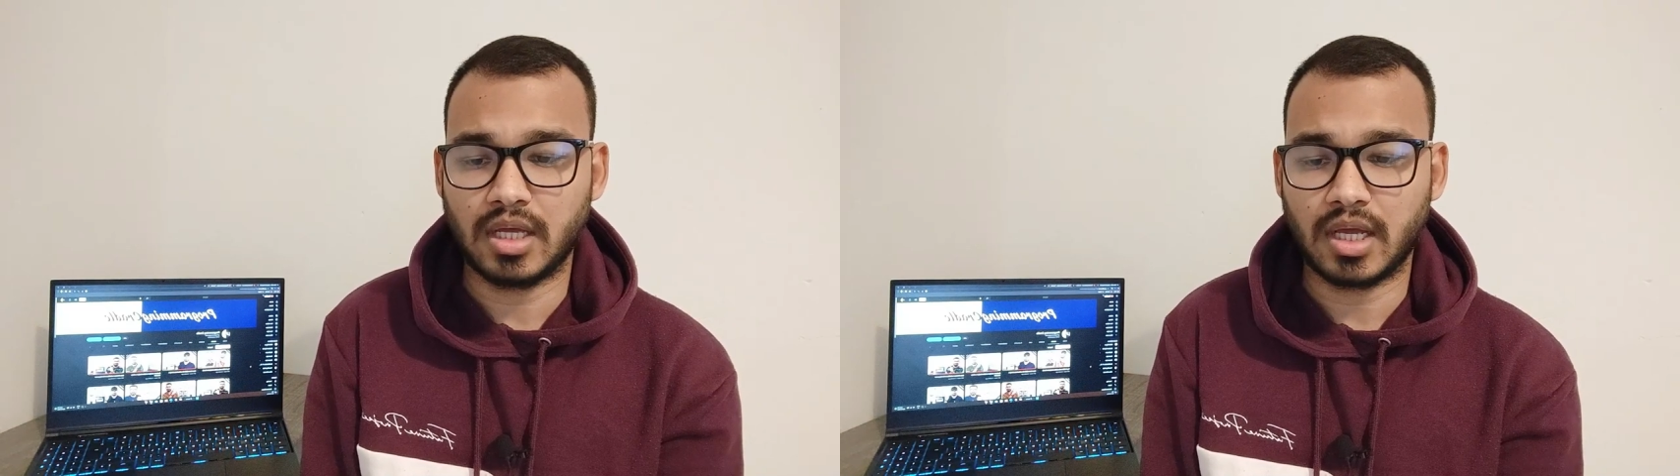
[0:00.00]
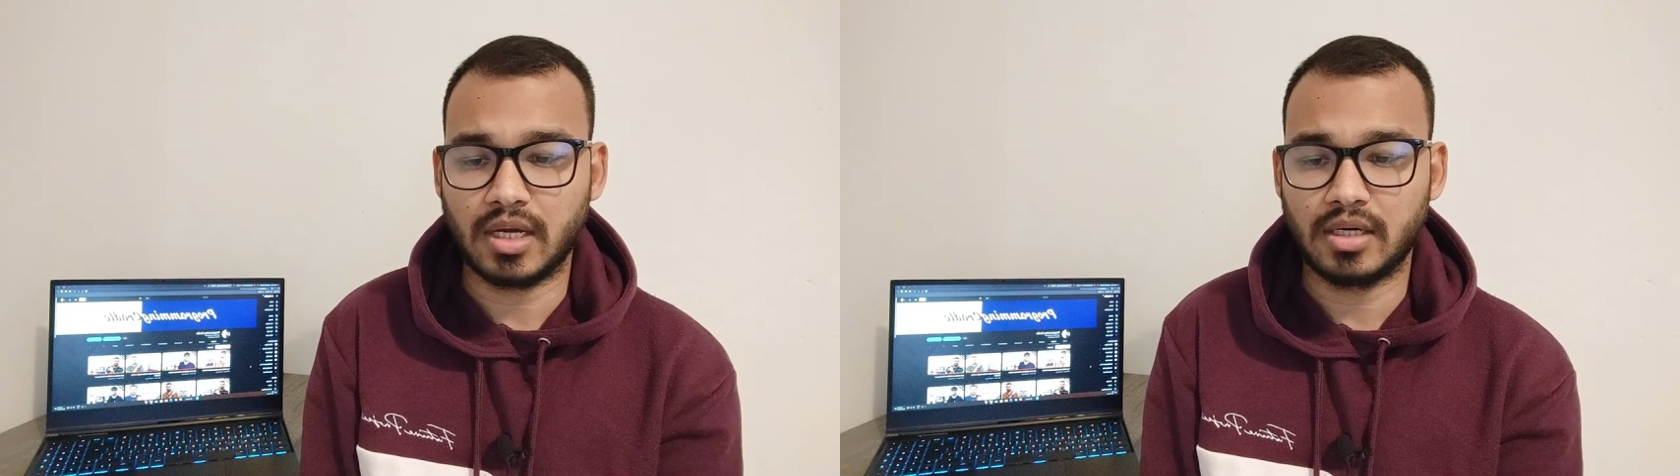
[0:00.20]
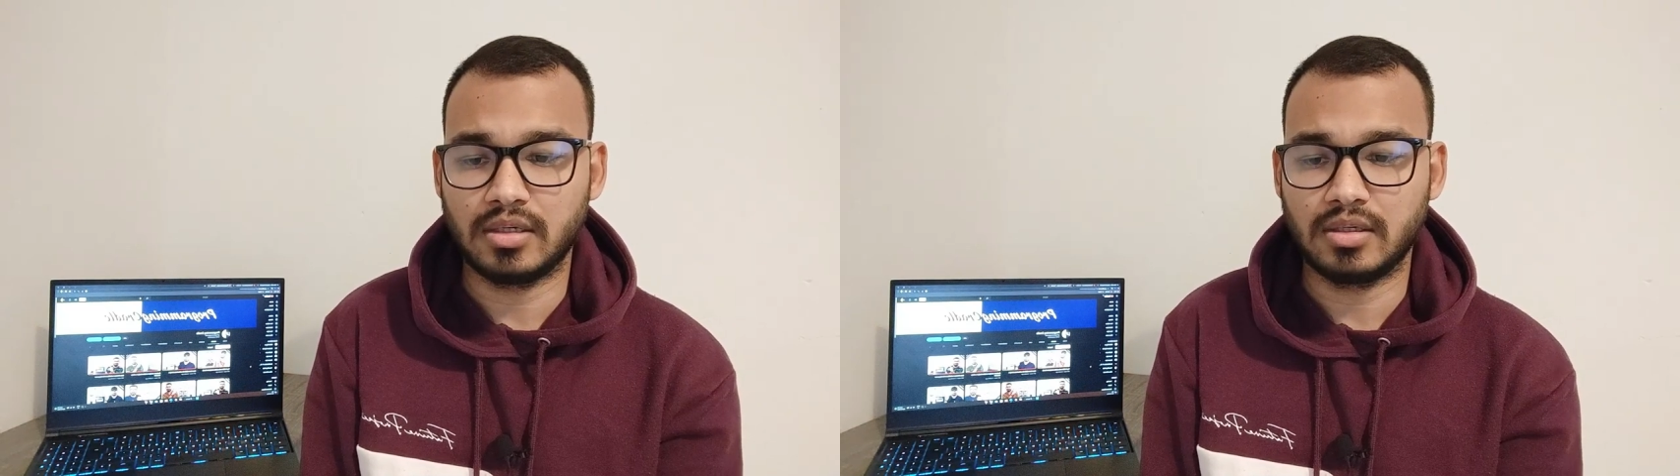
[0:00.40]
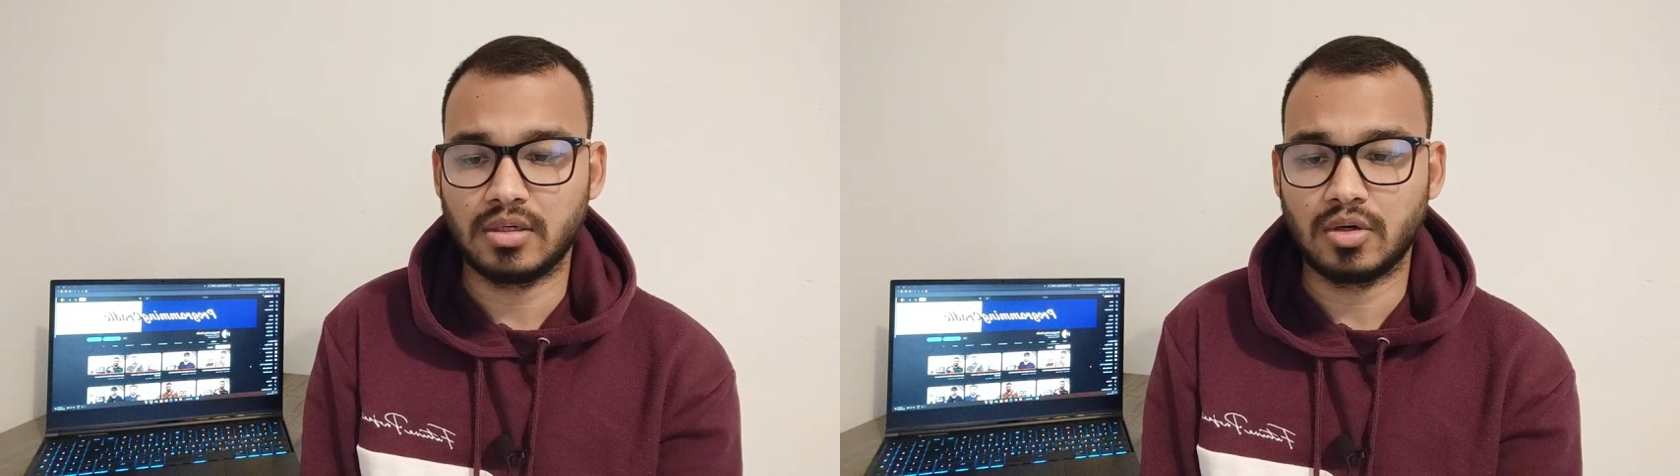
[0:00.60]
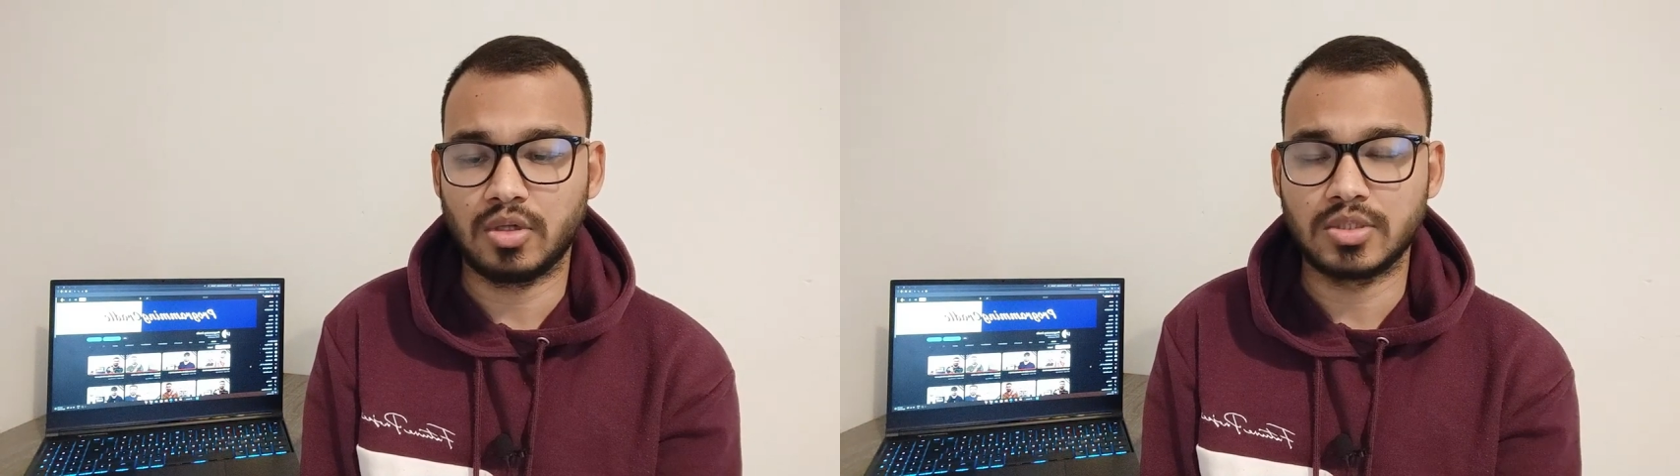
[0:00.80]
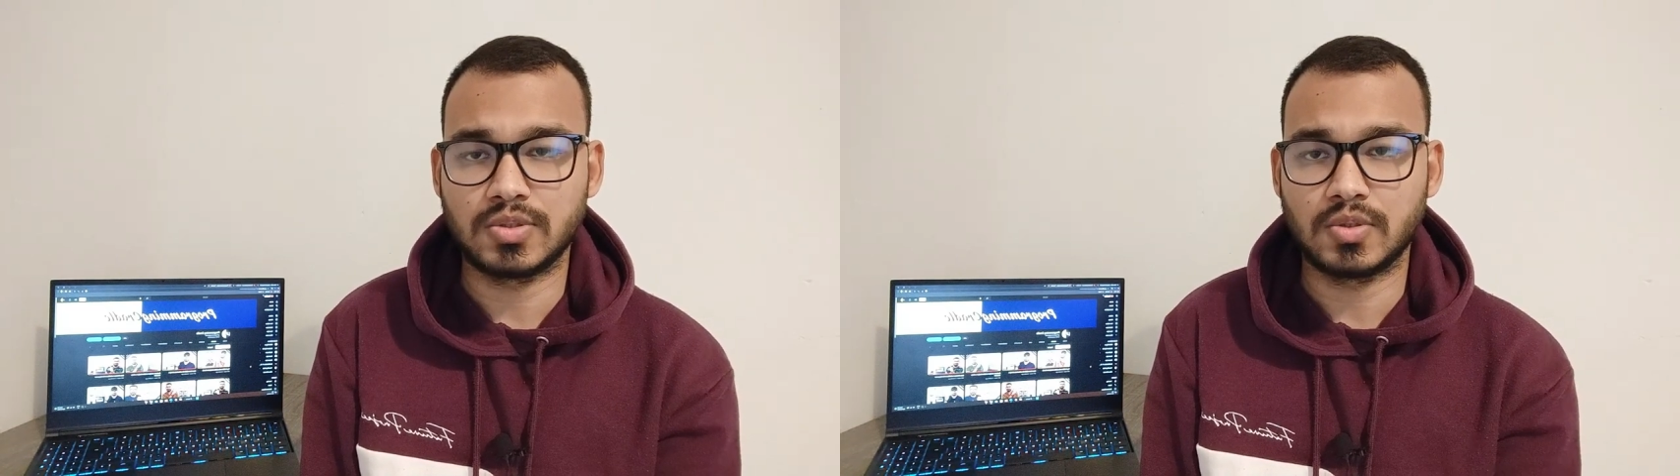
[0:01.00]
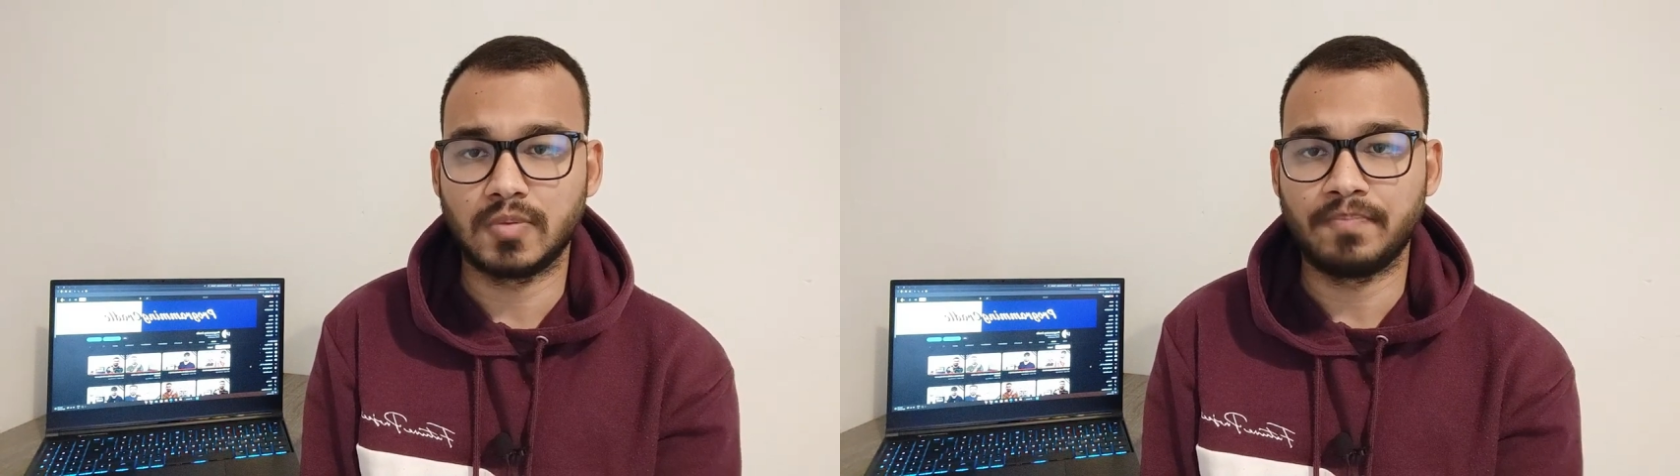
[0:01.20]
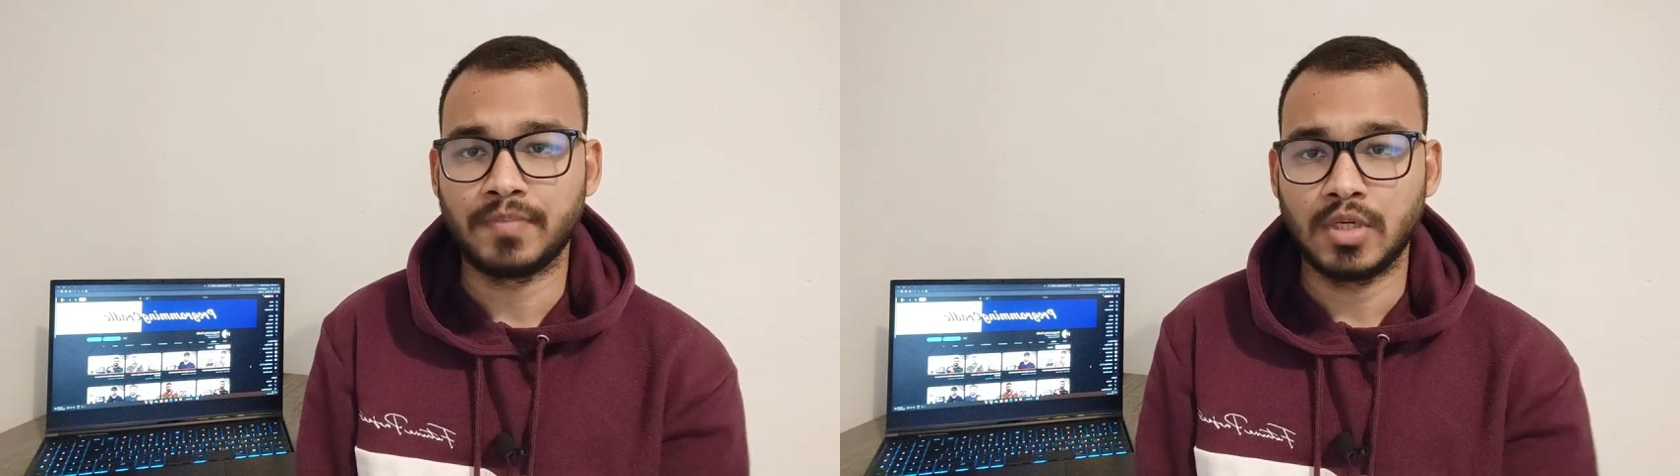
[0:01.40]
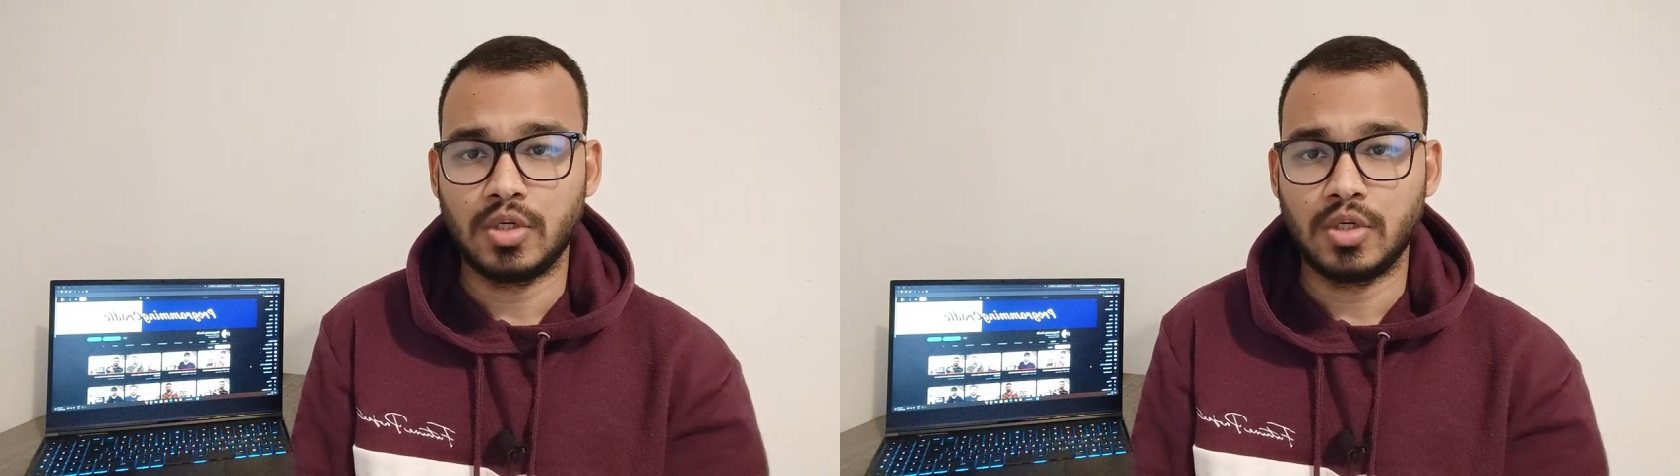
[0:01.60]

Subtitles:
and also